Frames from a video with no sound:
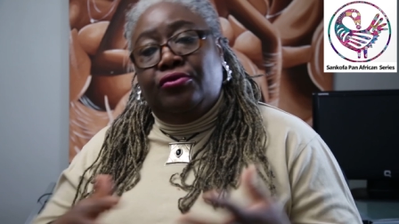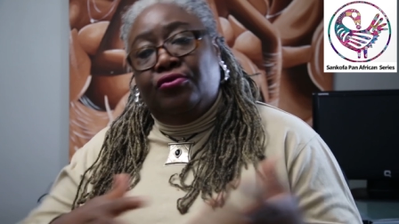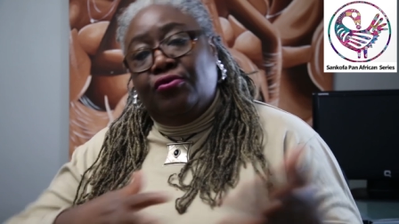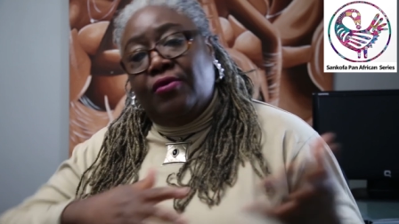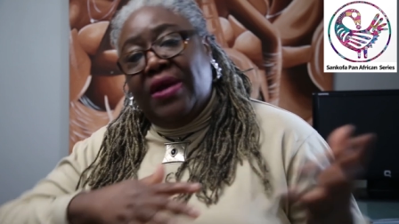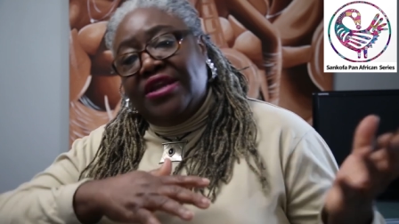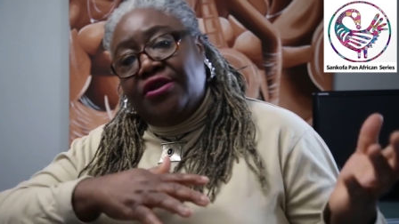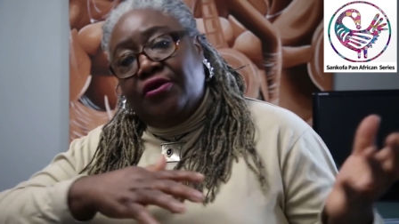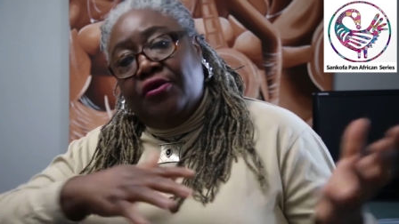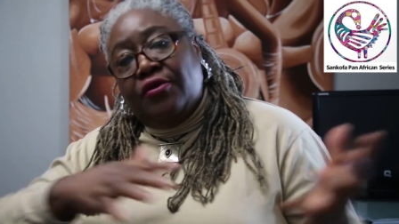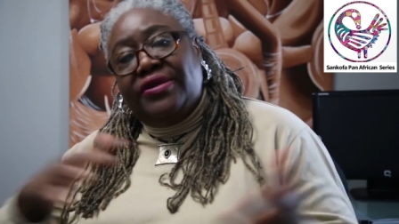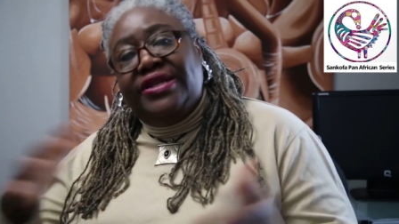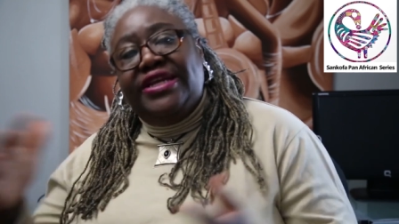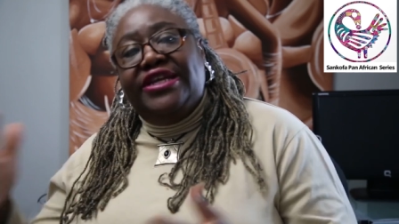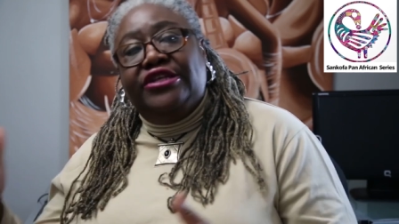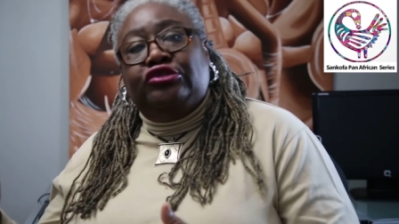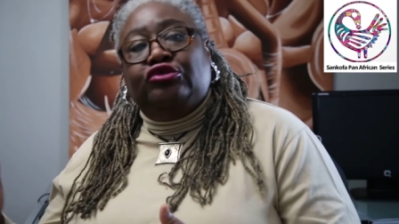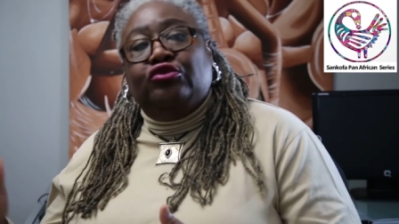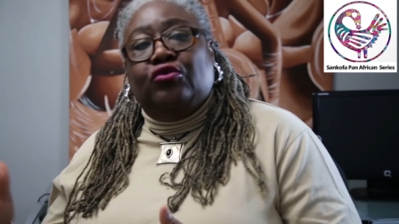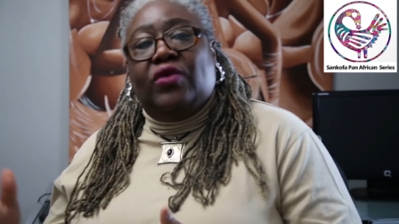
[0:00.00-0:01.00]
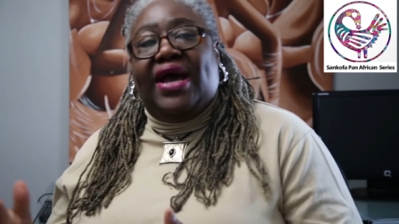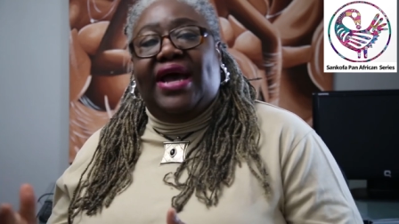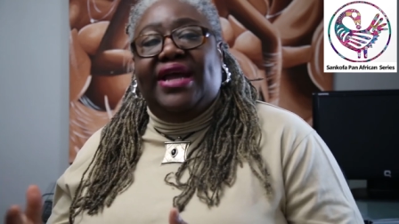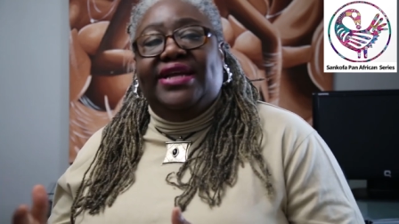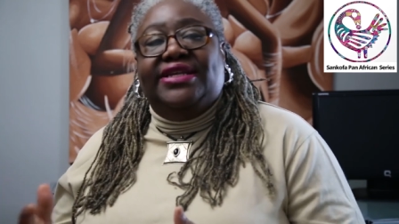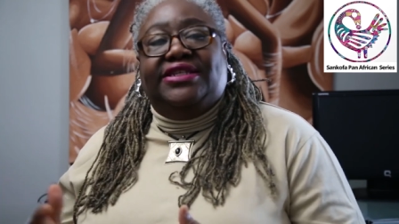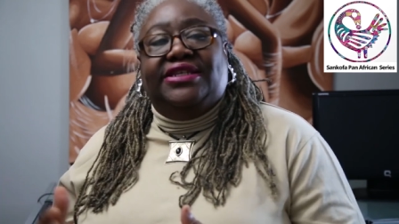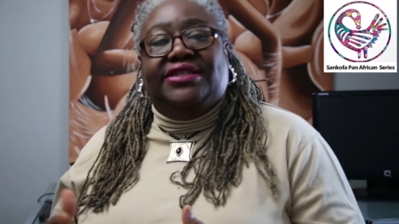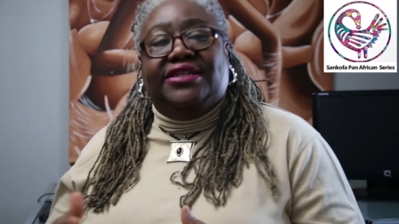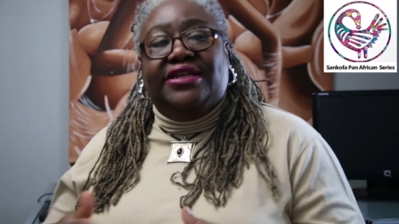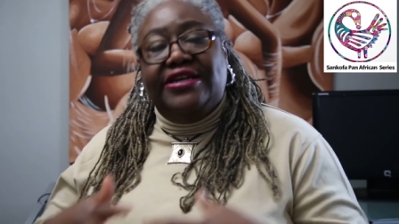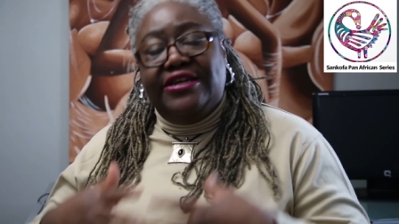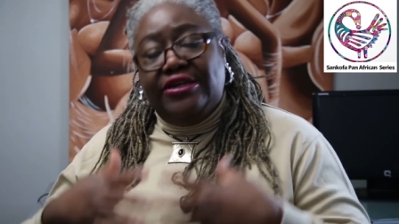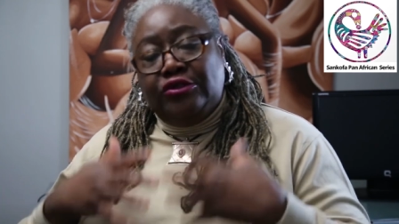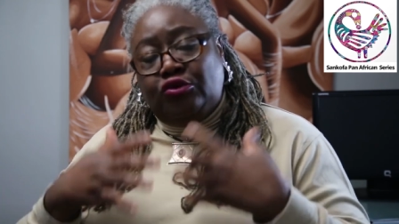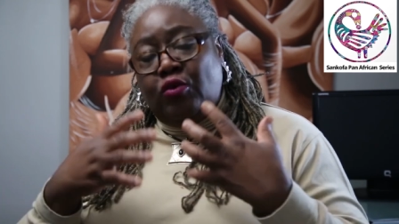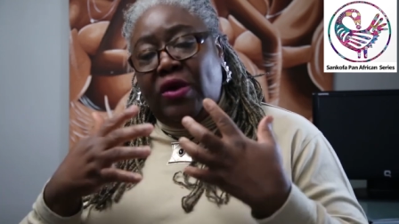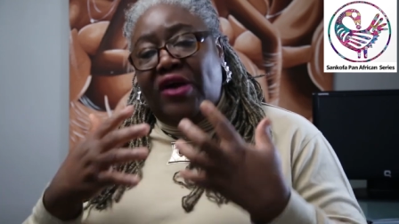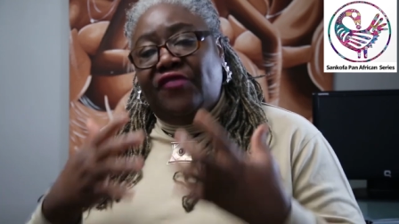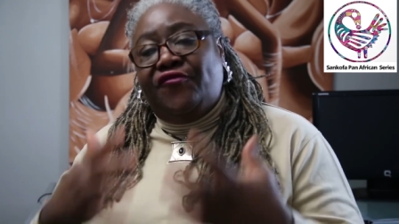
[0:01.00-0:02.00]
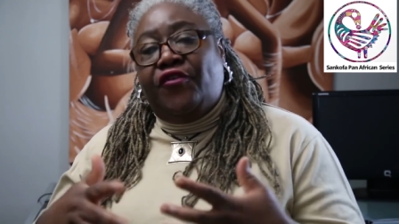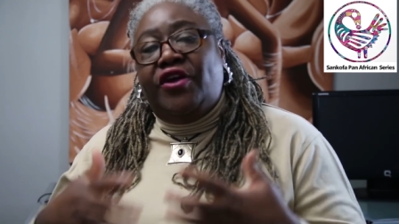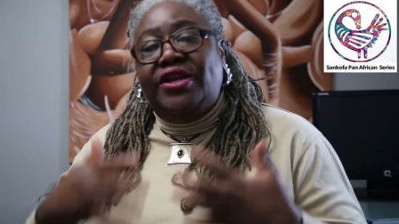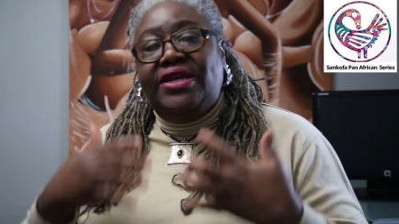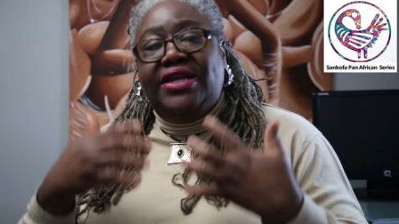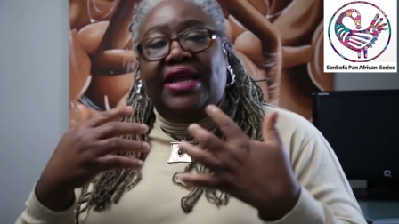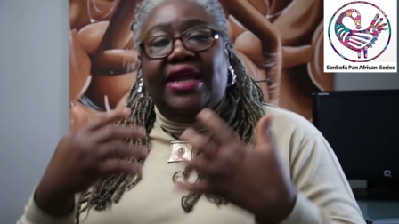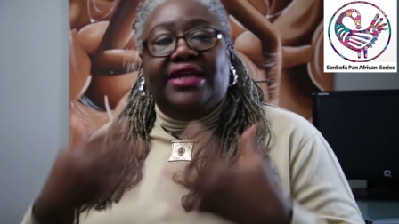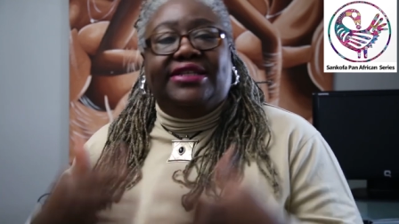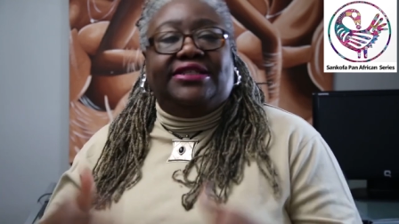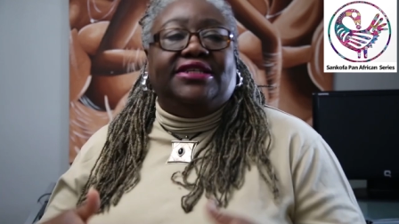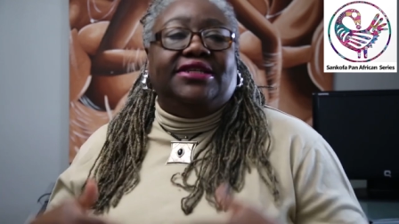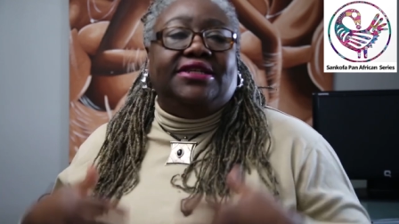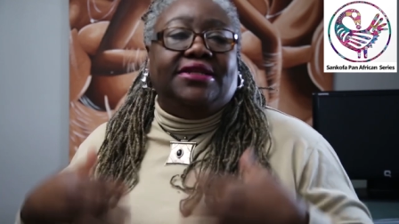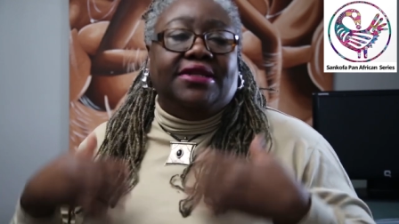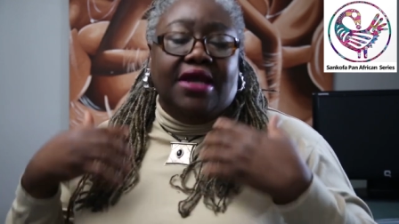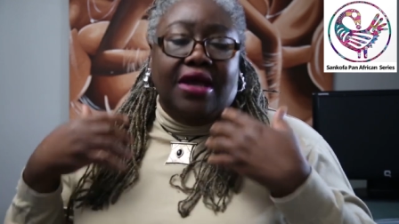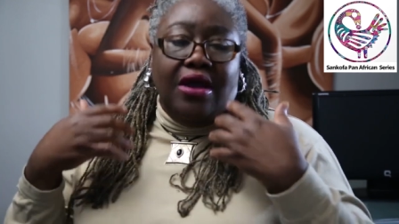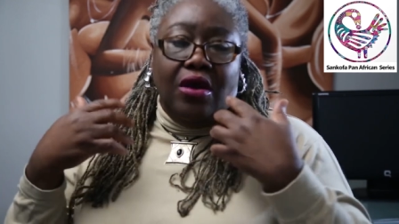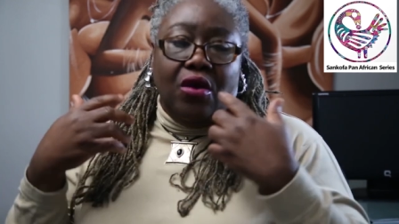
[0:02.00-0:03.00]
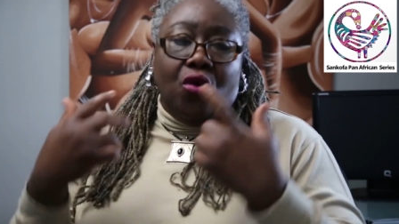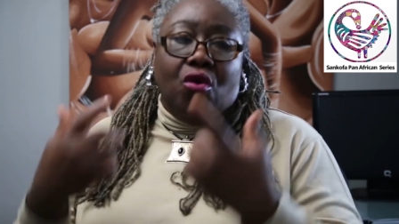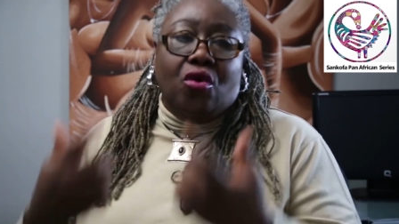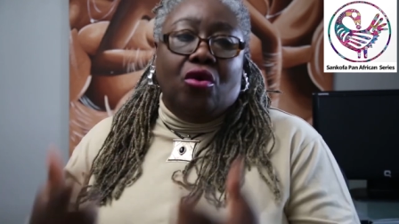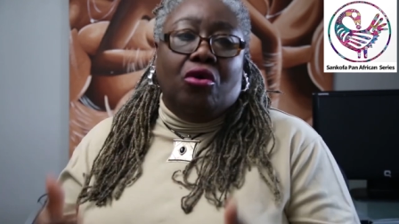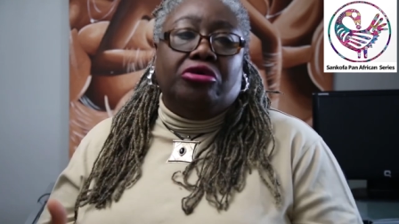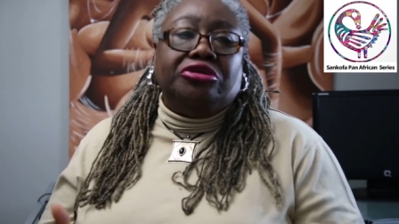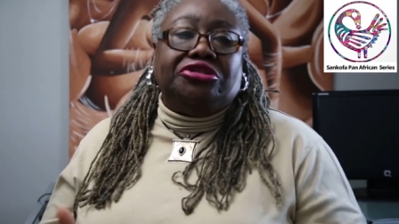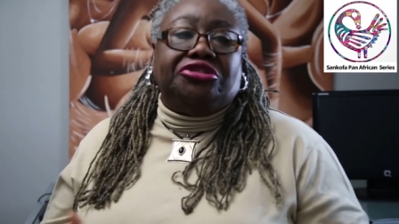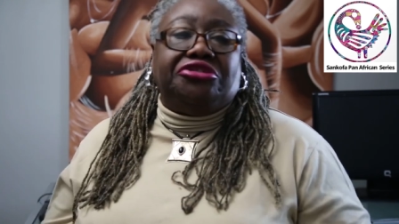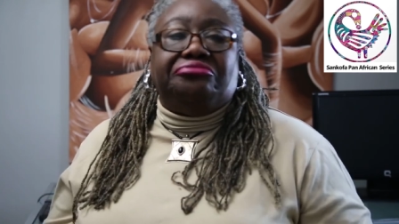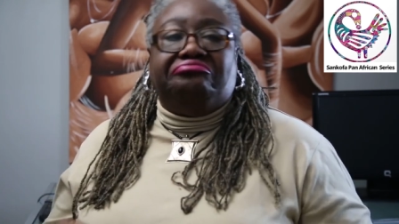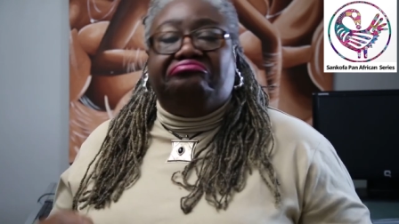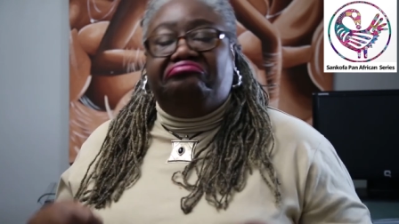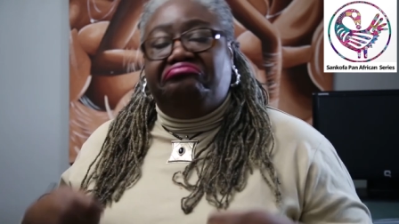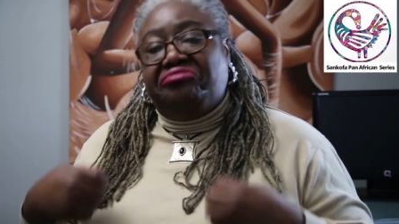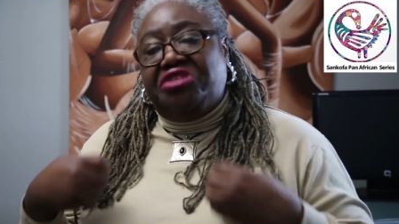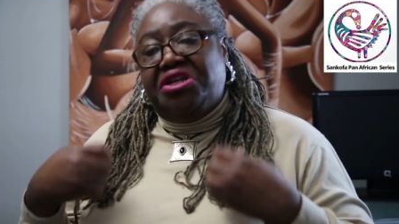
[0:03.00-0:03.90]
you know, who had gone into hiding to avoid getting caught,